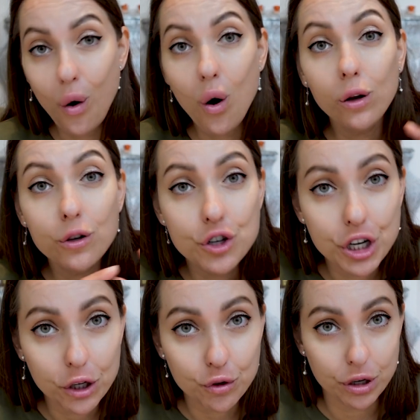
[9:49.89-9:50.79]
all
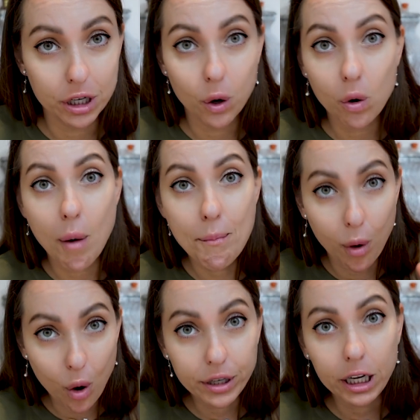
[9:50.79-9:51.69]
children who are
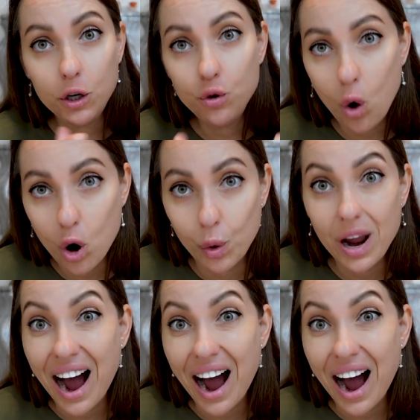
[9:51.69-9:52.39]
born in Norway